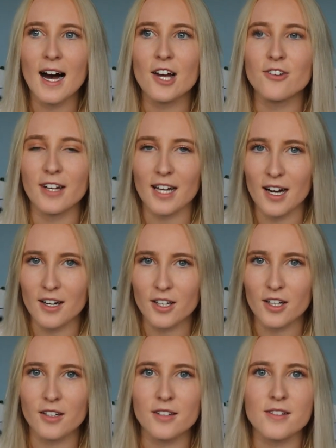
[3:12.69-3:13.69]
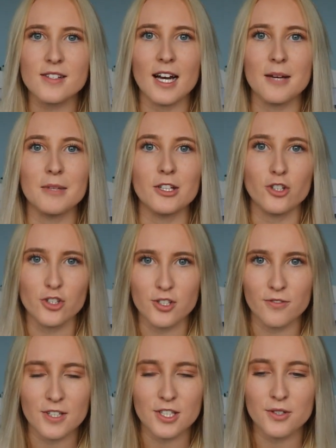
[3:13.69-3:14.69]
I write articles, I make
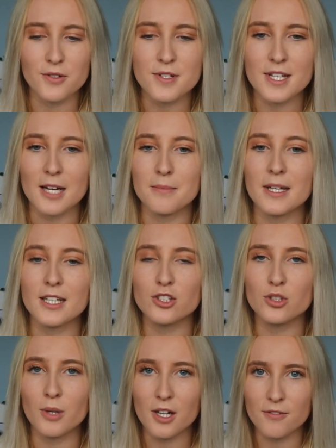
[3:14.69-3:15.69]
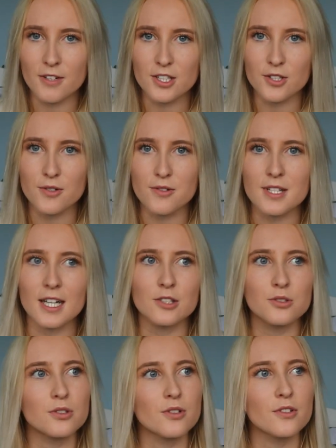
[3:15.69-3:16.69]
YouTube videos, I make Twitter videos, I
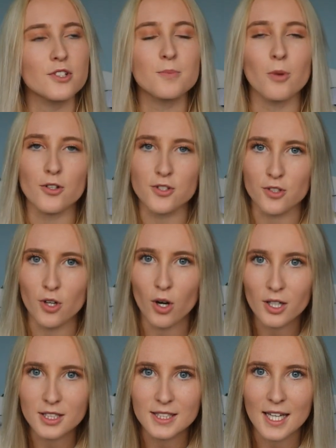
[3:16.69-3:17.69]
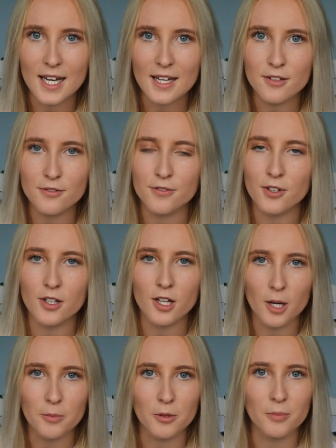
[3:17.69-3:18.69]
do sponsored content for a
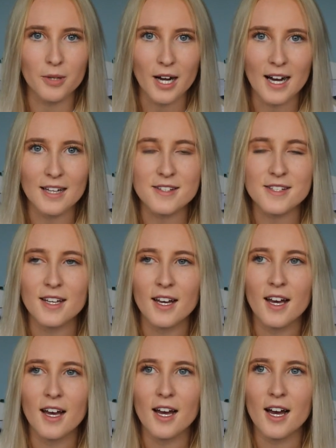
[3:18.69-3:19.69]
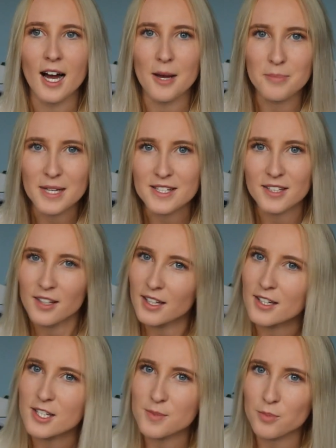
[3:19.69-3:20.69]
couple brands. I'm basically
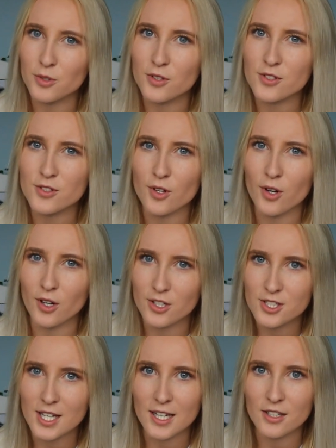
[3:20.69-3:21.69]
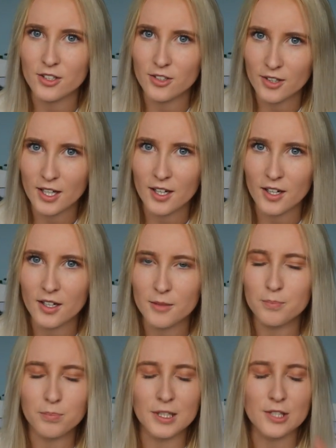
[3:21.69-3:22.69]
like a sports content
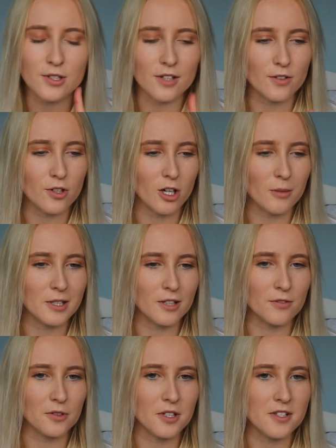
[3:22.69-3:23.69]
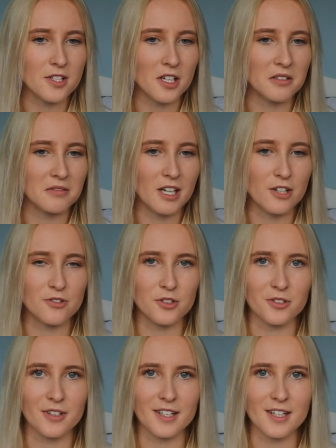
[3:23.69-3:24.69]
creator. Please don't ever call me an influencer. I
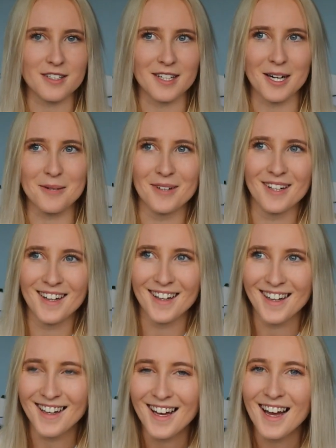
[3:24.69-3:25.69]
really don't like that term.